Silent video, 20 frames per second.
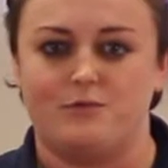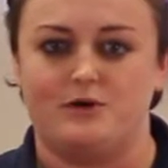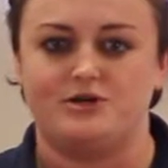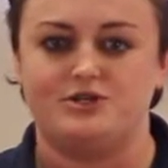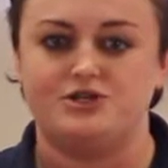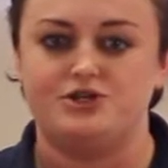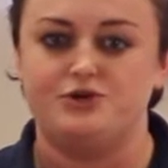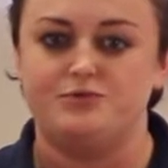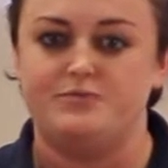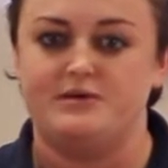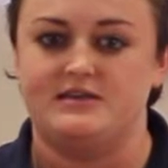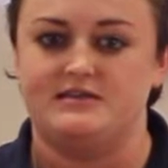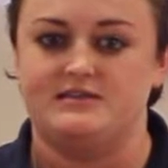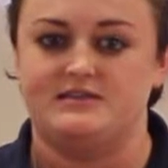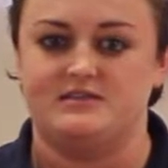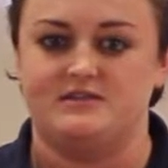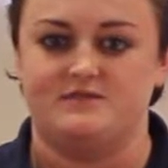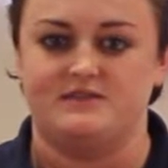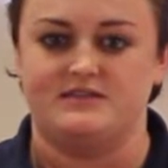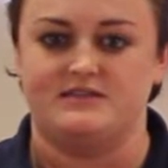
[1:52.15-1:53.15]
where two
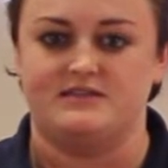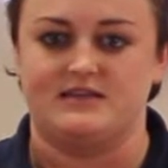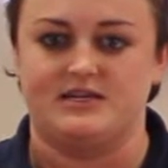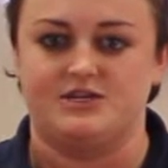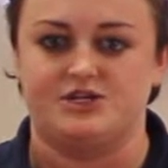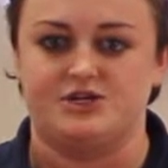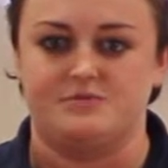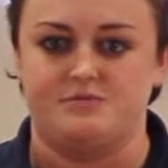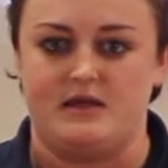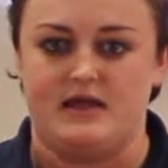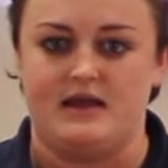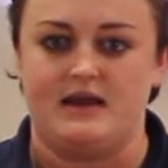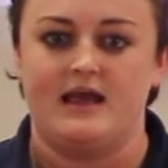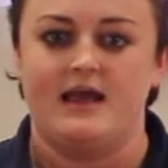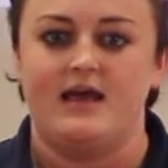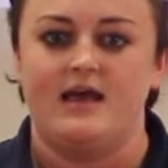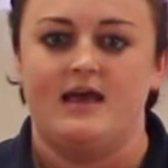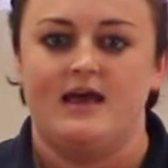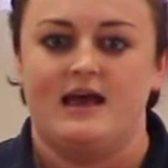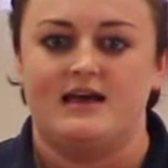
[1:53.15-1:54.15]
pieces of insulation
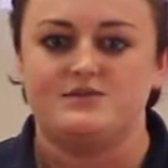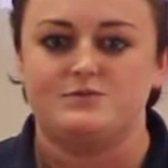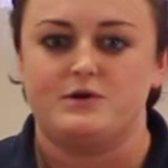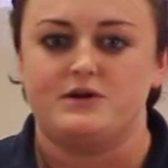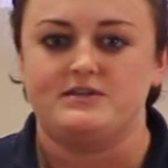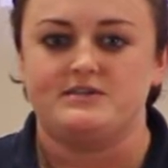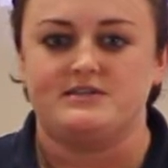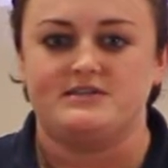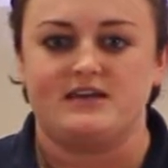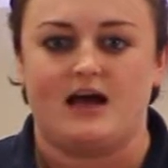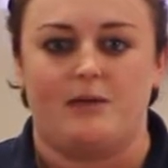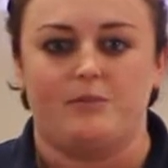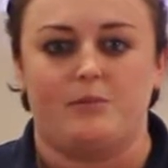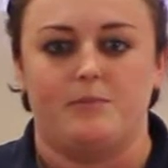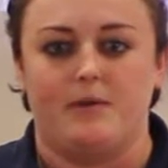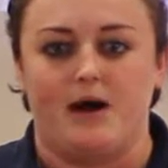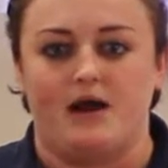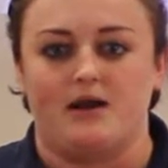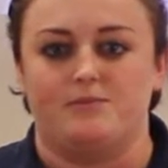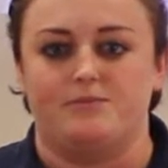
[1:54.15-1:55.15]
meet, as well as the top
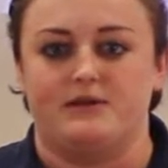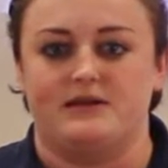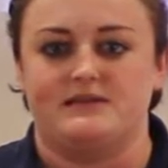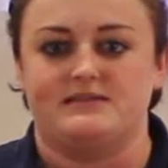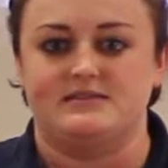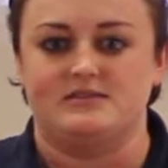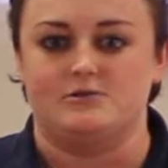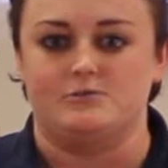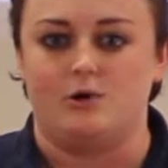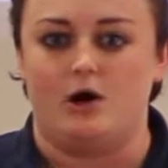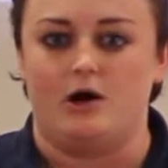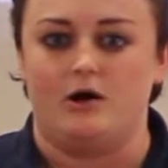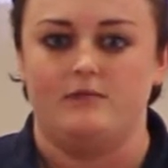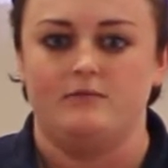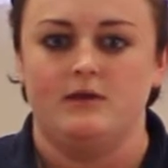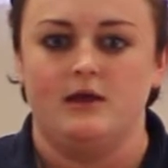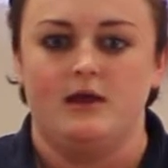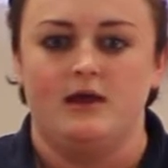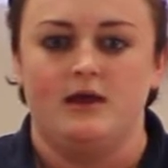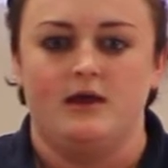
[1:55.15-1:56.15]
and bottom plates of the
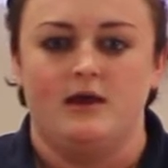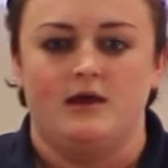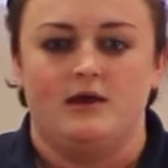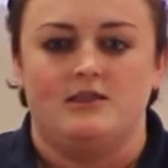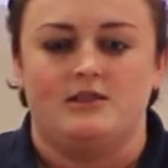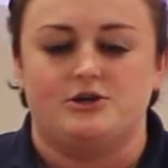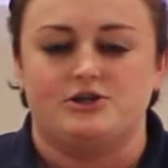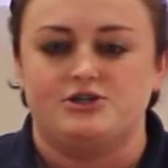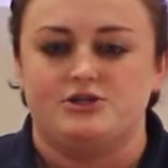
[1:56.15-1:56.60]
wall. There